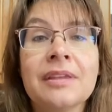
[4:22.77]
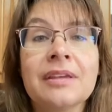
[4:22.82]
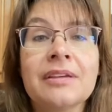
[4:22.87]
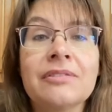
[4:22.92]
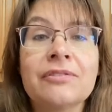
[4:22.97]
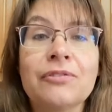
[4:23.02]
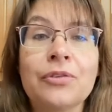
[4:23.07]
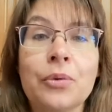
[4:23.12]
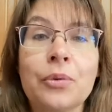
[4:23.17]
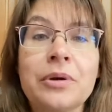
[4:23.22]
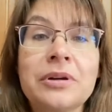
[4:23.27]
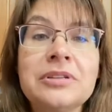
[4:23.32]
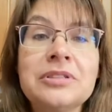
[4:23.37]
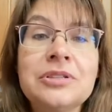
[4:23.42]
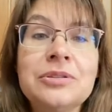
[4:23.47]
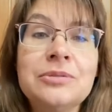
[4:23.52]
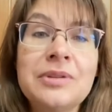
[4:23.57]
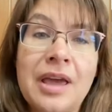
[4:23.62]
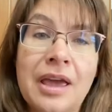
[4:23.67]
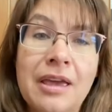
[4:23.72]
for
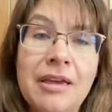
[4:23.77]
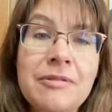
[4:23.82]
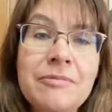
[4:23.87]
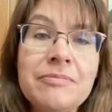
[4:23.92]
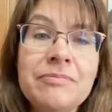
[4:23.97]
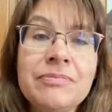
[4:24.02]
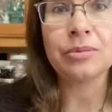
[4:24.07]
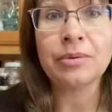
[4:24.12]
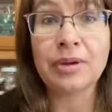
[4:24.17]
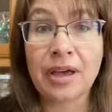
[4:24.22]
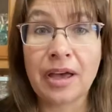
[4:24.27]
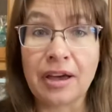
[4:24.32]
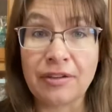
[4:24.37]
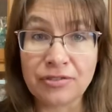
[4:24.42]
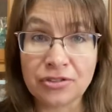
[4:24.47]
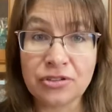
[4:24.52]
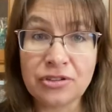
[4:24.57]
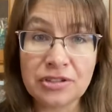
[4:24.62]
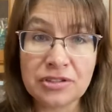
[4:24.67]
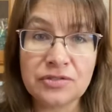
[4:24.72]
today
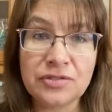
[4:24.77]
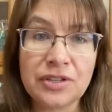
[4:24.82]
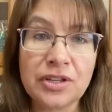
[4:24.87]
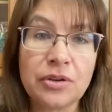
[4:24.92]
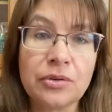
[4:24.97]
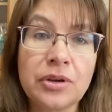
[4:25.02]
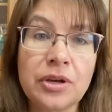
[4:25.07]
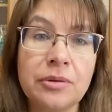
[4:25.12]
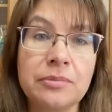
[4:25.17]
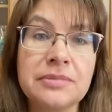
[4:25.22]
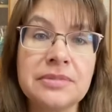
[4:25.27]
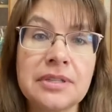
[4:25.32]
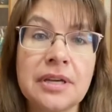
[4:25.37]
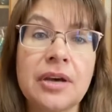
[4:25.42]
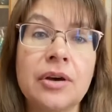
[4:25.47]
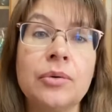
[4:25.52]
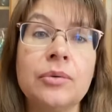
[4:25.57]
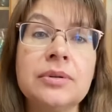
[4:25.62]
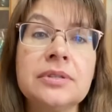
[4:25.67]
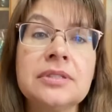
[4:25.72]
after this video comes
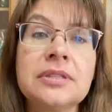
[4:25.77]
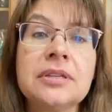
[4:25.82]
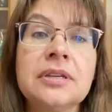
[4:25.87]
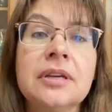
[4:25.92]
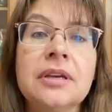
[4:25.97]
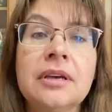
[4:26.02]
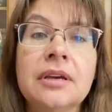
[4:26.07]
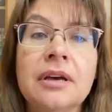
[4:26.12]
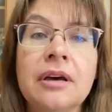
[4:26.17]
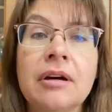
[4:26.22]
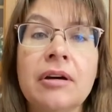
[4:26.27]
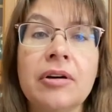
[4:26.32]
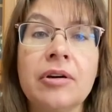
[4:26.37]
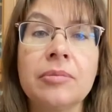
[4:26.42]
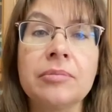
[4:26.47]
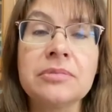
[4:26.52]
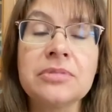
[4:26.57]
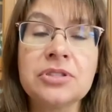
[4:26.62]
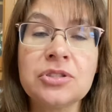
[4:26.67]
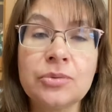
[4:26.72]
out,
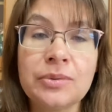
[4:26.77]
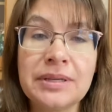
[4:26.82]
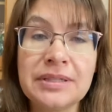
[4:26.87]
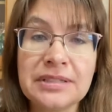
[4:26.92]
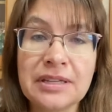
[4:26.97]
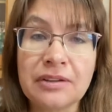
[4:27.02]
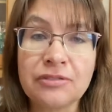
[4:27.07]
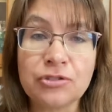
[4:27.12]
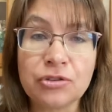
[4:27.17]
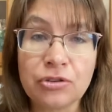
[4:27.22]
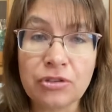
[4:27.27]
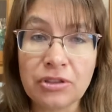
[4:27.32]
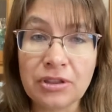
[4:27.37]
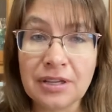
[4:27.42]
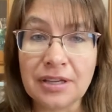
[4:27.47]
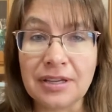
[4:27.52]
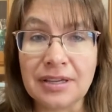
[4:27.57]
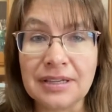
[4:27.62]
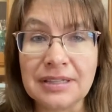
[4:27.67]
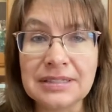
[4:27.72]
um, two weeks after
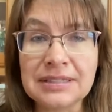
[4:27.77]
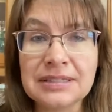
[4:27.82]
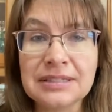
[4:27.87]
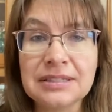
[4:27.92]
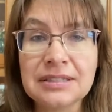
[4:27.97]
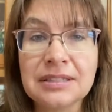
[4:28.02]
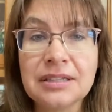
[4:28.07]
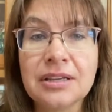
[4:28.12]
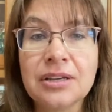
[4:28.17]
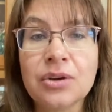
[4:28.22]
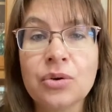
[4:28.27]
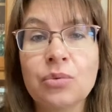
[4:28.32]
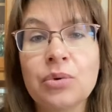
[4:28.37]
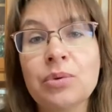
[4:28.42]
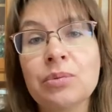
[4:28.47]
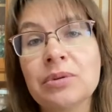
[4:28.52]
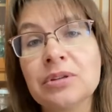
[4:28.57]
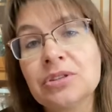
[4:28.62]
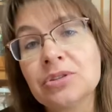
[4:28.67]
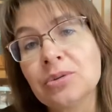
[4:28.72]
this, we
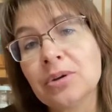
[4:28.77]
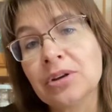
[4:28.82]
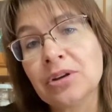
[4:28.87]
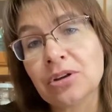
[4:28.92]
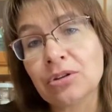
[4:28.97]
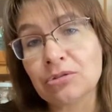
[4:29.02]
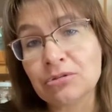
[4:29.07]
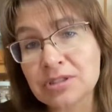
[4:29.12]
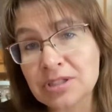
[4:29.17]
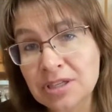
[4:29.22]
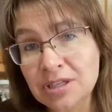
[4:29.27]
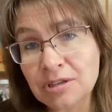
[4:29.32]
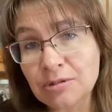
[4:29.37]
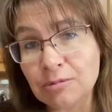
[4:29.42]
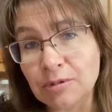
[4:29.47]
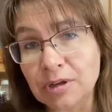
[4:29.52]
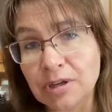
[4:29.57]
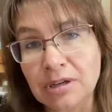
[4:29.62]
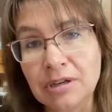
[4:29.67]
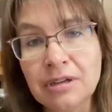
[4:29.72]
will do another tea
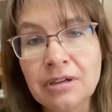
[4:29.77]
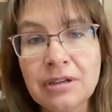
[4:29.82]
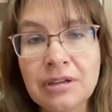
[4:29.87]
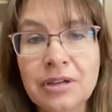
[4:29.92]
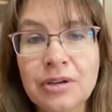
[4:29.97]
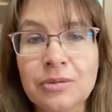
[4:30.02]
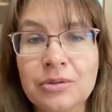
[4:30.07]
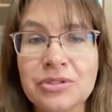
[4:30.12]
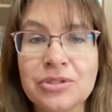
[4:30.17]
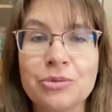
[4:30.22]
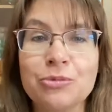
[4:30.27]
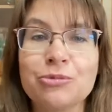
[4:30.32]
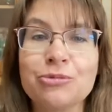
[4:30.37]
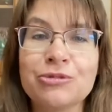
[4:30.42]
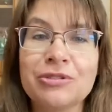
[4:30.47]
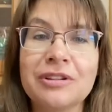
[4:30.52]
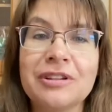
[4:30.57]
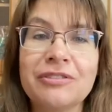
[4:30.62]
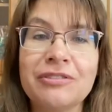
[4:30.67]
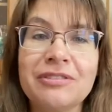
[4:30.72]
one, which I'm
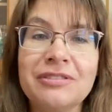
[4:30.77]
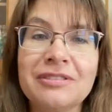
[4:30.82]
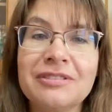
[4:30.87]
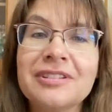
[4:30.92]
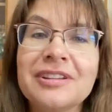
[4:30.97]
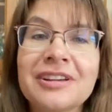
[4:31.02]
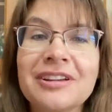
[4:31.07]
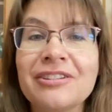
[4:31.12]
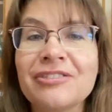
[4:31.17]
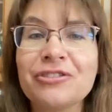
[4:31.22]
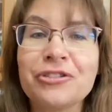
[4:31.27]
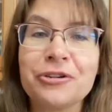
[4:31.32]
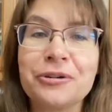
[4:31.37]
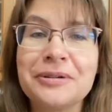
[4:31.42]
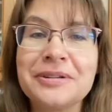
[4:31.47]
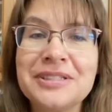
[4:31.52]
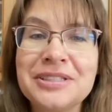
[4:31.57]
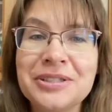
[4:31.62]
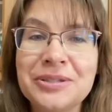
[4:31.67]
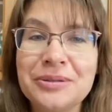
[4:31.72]
really looking forward
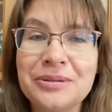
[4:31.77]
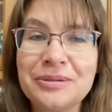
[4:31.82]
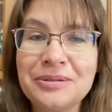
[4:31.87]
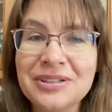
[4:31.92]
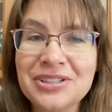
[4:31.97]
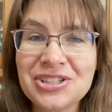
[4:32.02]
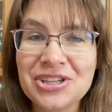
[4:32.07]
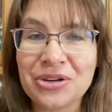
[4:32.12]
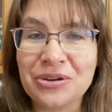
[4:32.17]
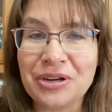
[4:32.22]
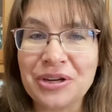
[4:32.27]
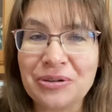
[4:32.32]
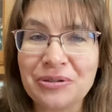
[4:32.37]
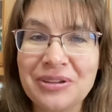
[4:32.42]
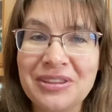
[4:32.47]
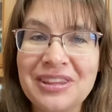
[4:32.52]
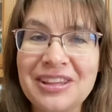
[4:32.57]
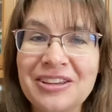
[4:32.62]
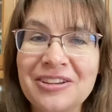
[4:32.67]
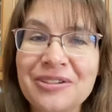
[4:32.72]
to sharing with
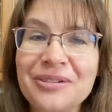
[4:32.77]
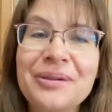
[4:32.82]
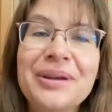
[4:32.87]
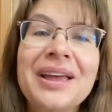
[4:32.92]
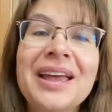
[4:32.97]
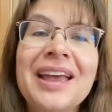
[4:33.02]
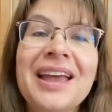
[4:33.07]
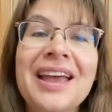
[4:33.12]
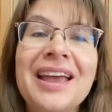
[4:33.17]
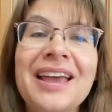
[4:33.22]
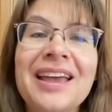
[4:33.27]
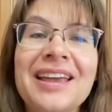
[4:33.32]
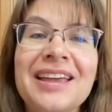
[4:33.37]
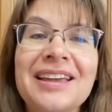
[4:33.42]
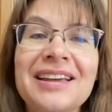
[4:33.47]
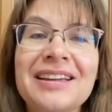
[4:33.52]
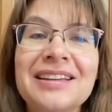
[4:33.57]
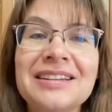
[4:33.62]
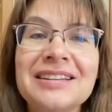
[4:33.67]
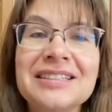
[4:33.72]
you.
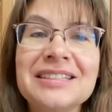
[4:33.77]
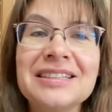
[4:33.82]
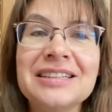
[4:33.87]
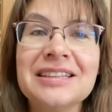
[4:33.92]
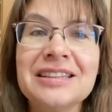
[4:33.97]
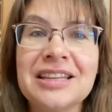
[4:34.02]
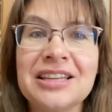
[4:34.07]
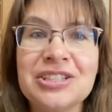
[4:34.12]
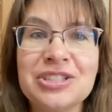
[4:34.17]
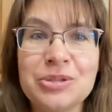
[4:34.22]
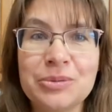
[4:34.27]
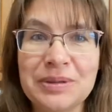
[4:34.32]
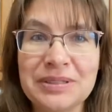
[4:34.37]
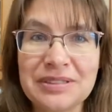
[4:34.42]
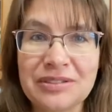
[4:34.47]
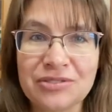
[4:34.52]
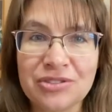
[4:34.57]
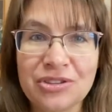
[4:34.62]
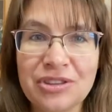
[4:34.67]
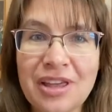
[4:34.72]
And then two weeks
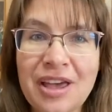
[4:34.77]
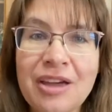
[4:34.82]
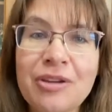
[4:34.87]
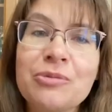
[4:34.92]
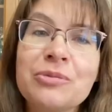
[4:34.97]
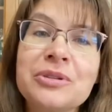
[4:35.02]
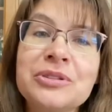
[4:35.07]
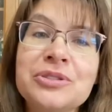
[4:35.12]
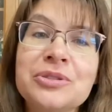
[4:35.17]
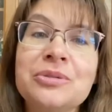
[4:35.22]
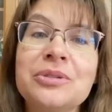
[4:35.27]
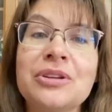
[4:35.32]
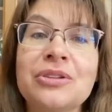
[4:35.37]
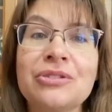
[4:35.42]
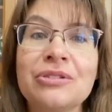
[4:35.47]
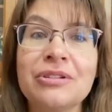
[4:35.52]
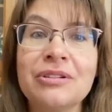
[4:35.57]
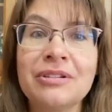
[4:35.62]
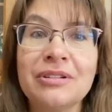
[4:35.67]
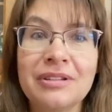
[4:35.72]
after that, we'll do
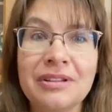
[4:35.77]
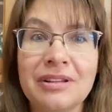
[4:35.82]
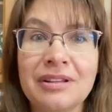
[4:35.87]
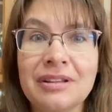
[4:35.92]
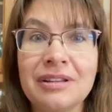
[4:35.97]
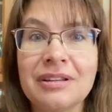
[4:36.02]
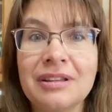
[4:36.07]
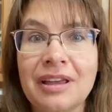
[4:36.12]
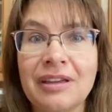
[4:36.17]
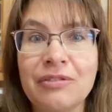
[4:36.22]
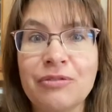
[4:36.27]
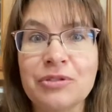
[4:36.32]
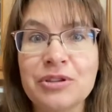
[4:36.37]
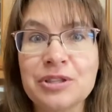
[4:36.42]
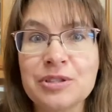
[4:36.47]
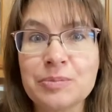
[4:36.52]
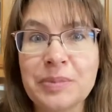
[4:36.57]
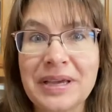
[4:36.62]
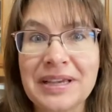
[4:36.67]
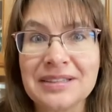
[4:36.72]
another Life with
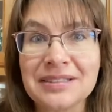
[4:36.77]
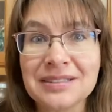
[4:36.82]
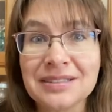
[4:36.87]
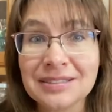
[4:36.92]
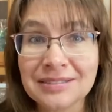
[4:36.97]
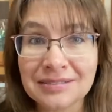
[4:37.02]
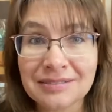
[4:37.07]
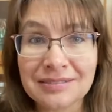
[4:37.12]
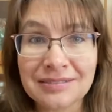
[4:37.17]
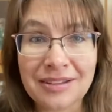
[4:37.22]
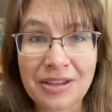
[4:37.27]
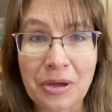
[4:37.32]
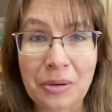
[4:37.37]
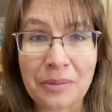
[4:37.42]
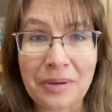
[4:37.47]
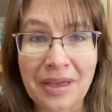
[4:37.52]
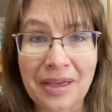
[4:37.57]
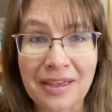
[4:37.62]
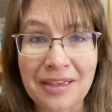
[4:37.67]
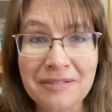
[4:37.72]
Spice.
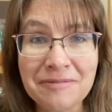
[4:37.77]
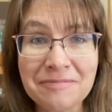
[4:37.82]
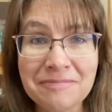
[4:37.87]
Okay?